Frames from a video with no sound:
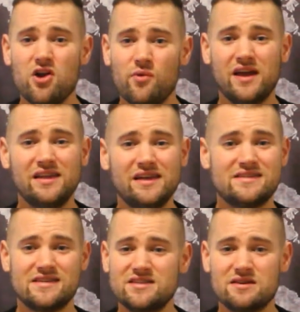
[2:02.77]
an
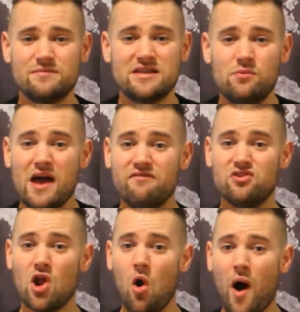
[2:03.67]
unregulated system is that we have
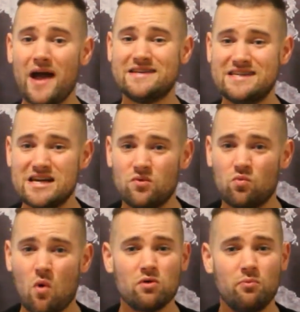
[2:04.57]
no idea
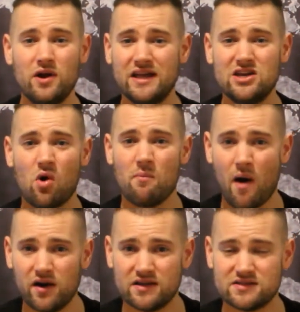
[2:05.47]
what we're putting into our
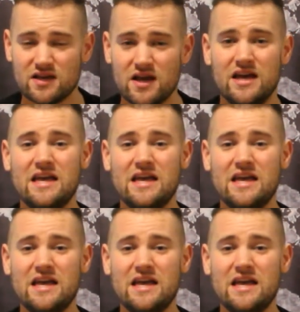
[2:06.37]
bodies.